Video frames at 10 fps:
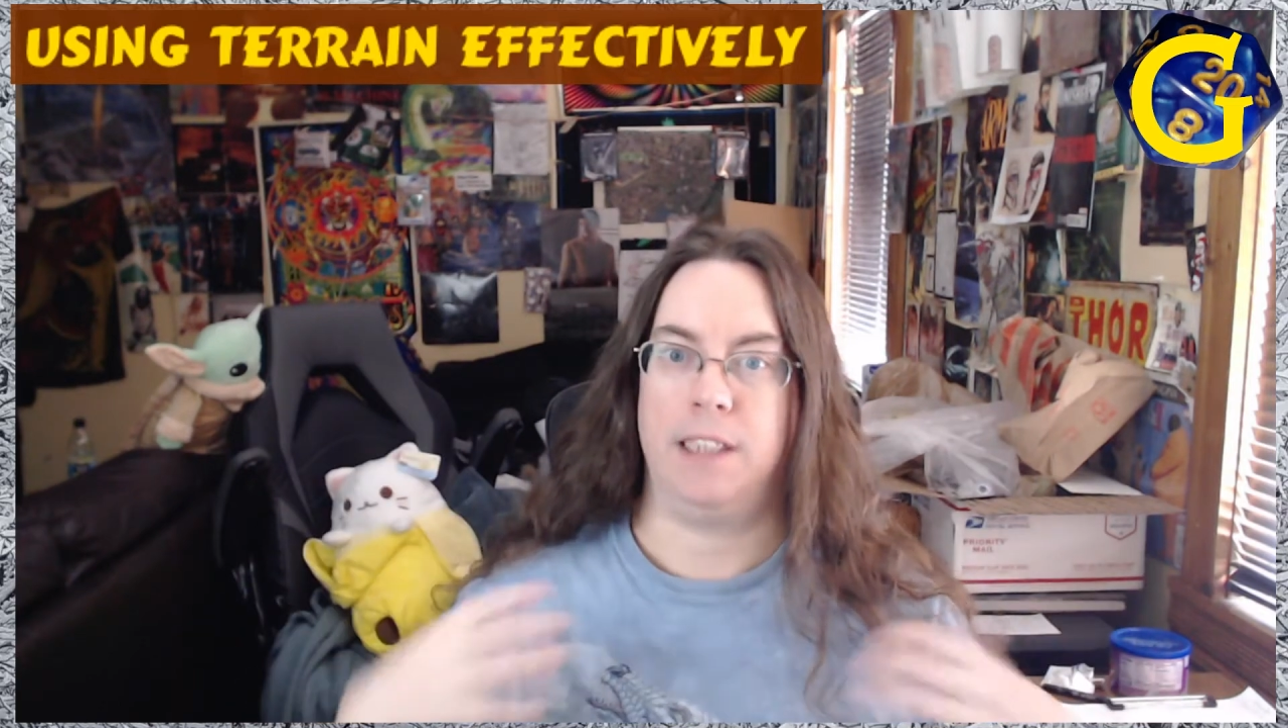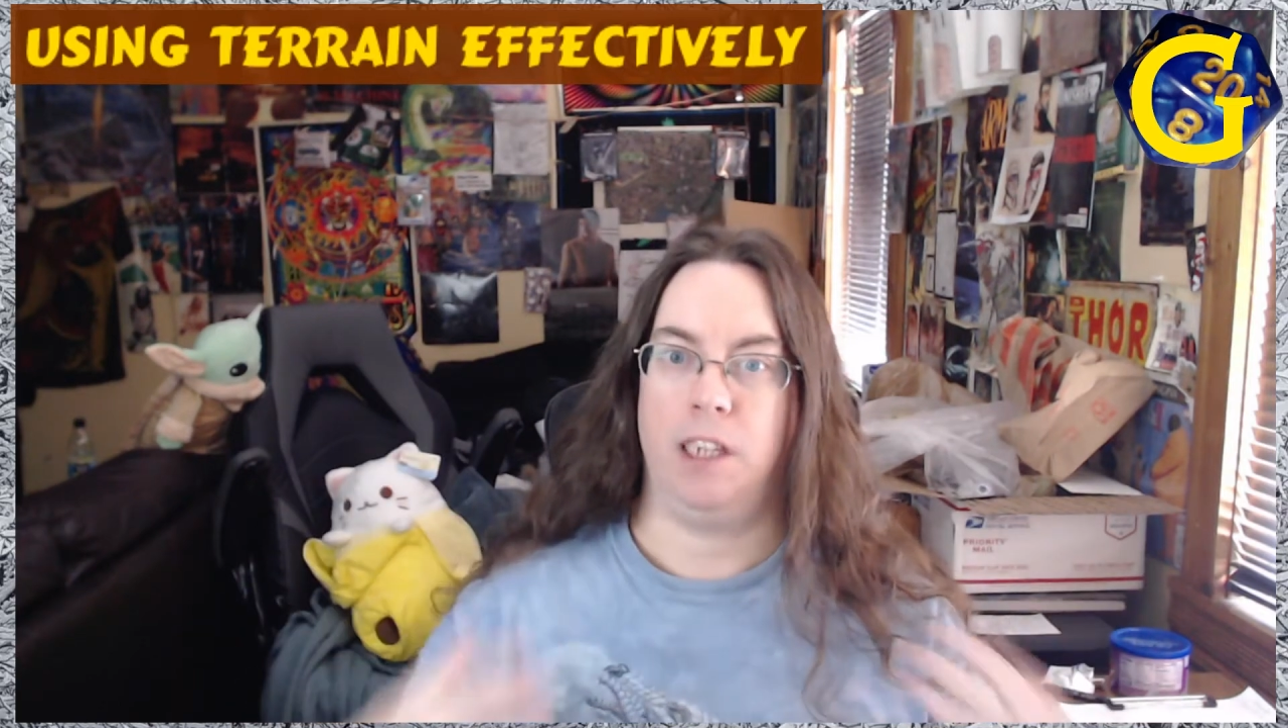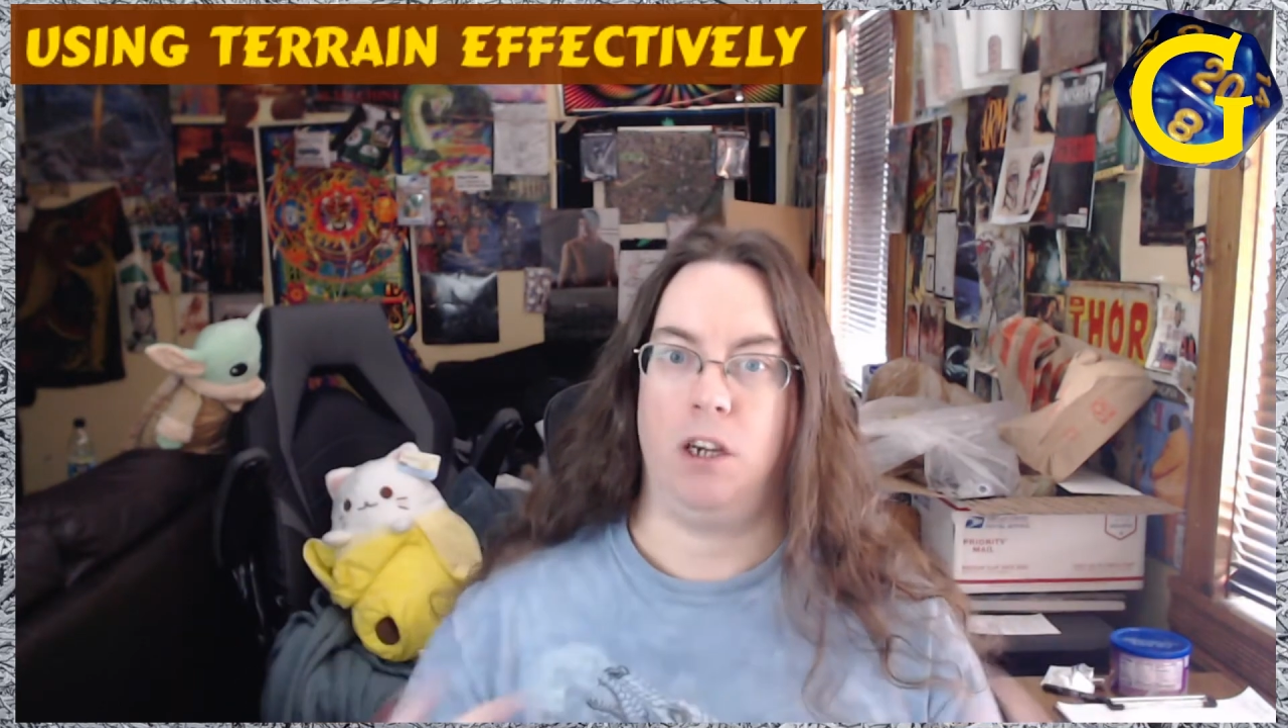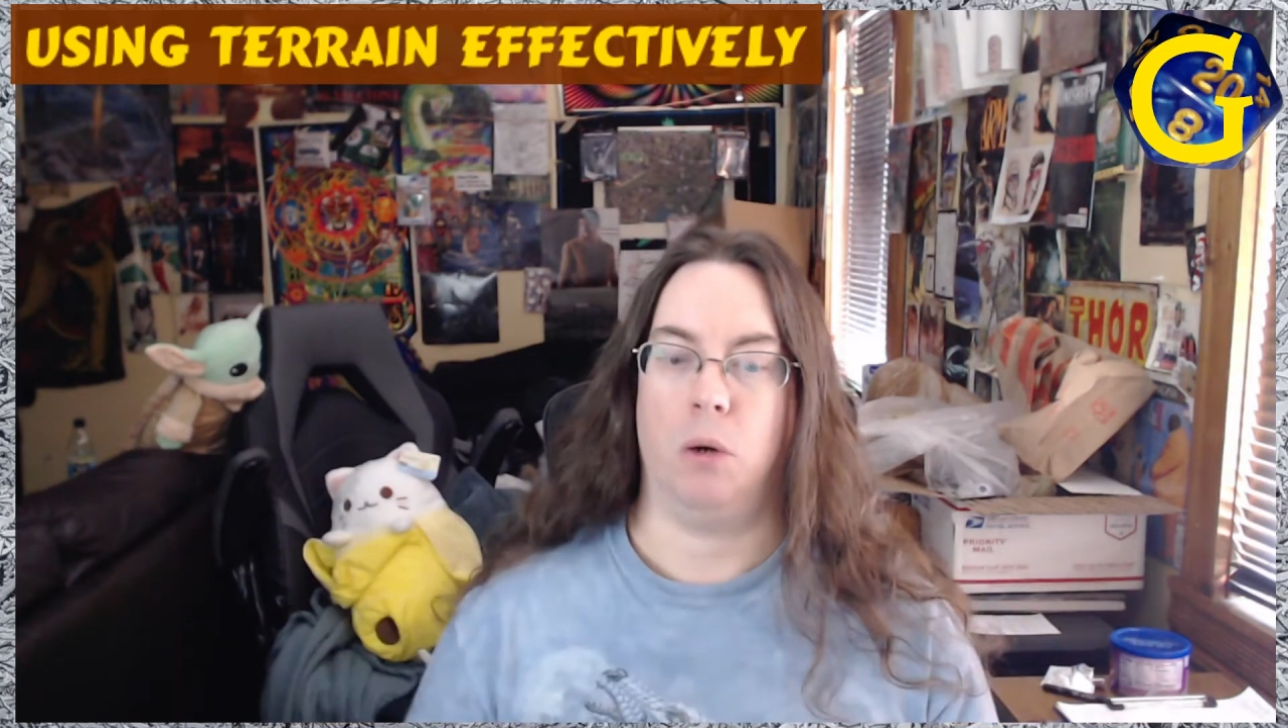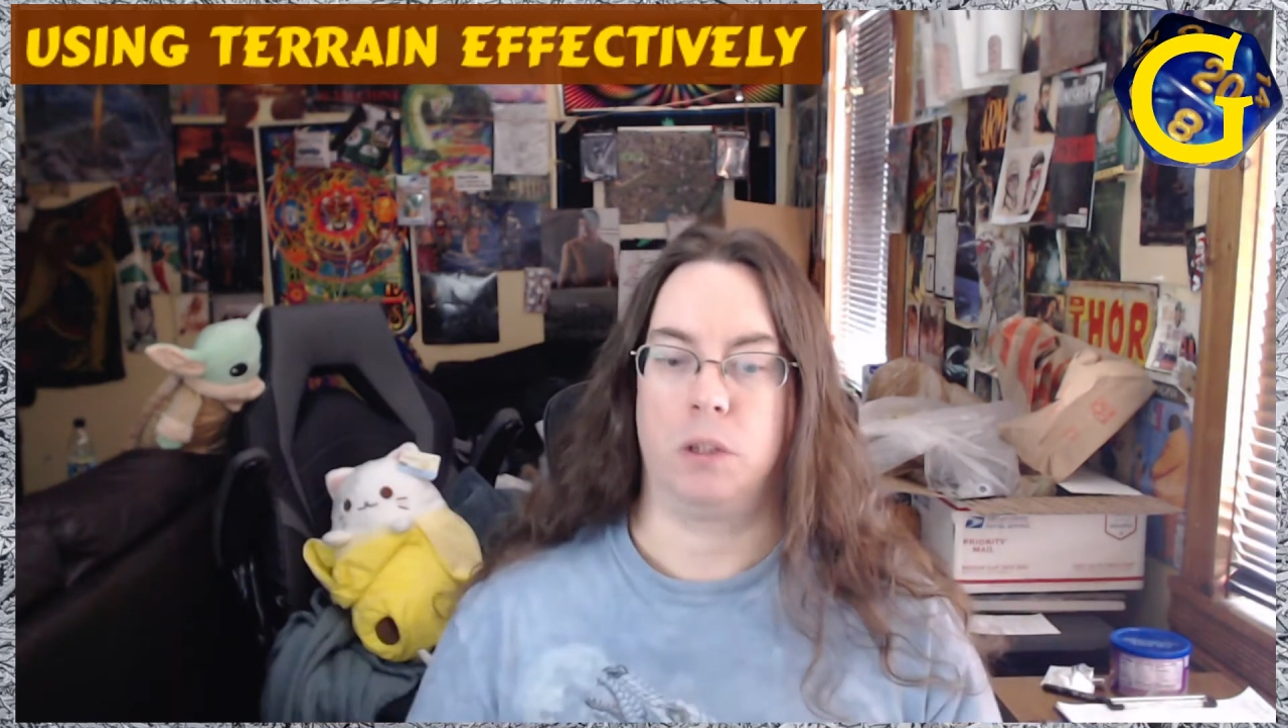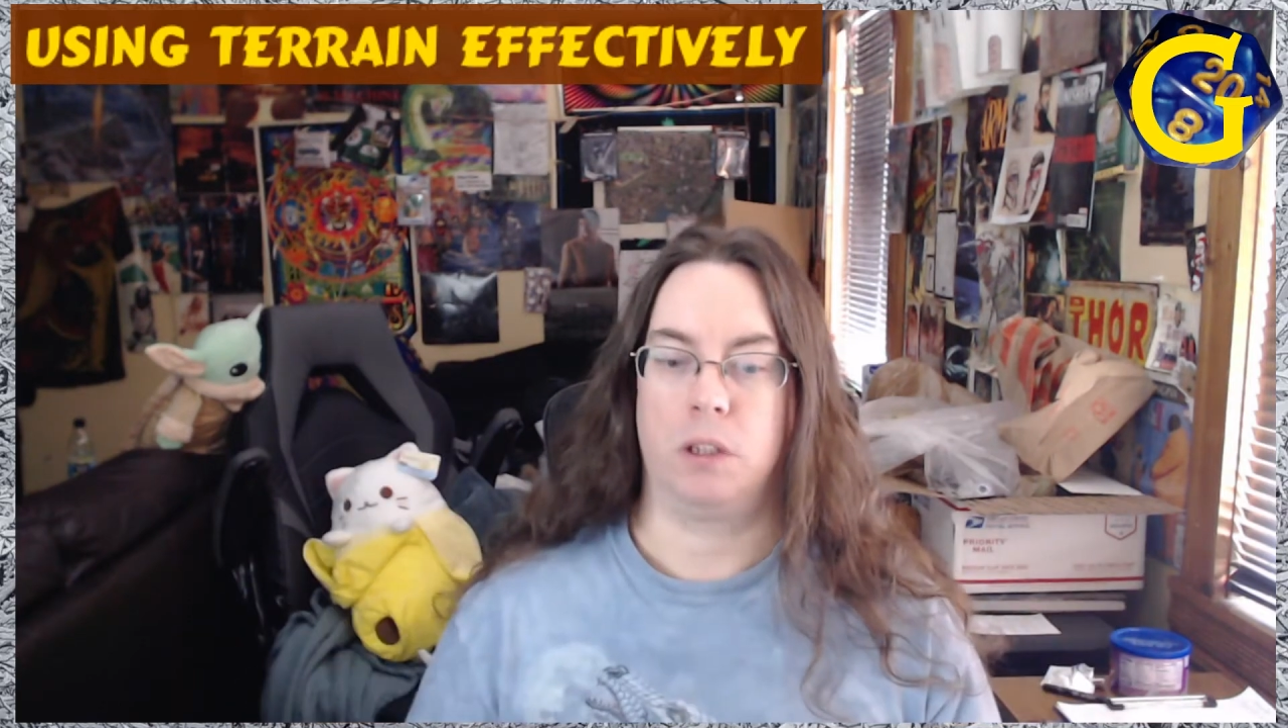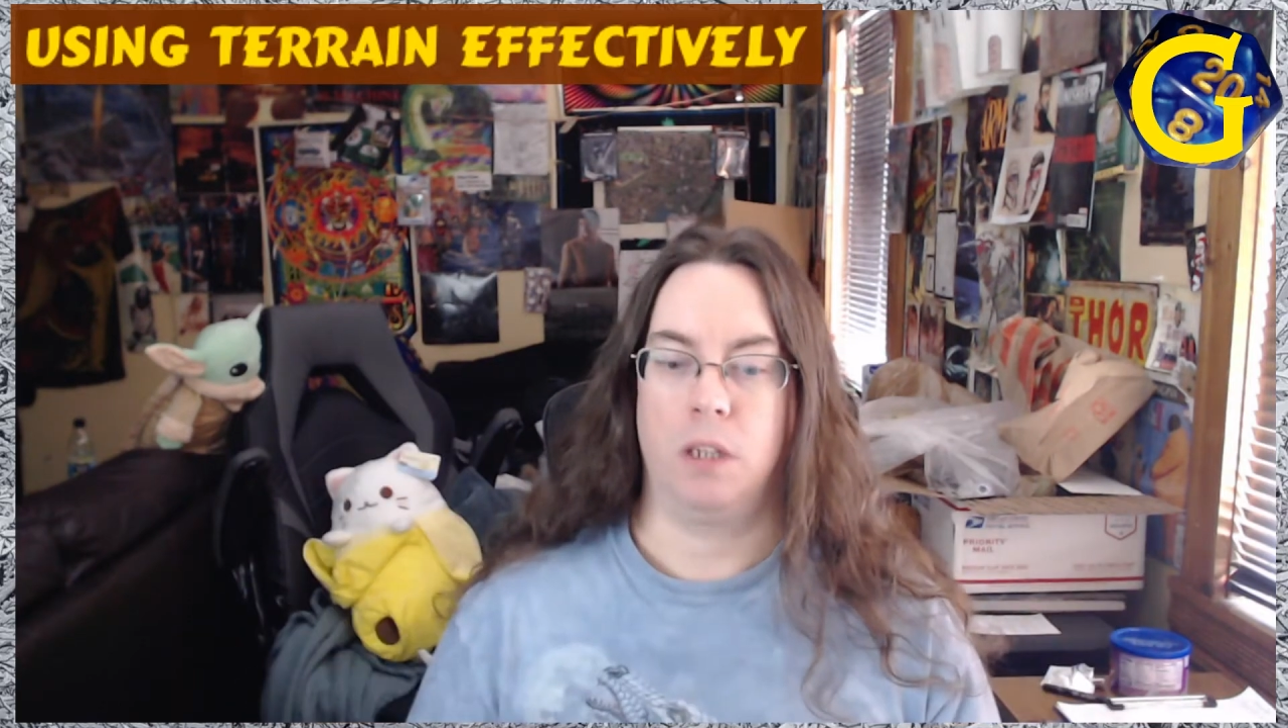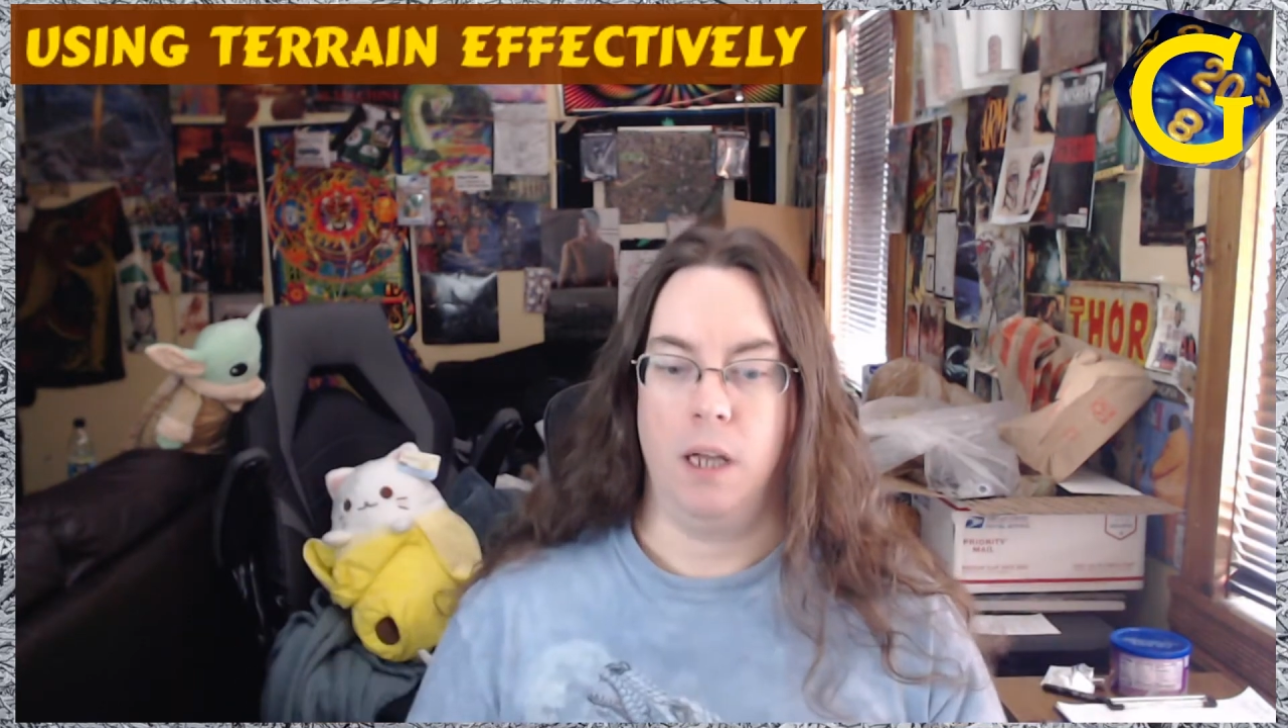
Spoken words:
he goes.